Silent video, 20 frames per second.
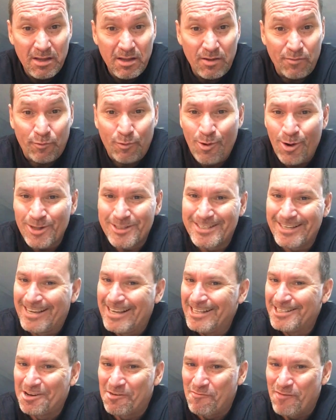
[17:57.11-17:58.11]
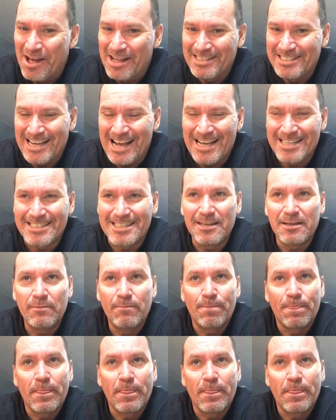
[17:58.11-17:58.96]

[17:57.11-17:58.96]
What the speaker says: Of course, the kids are fantastic.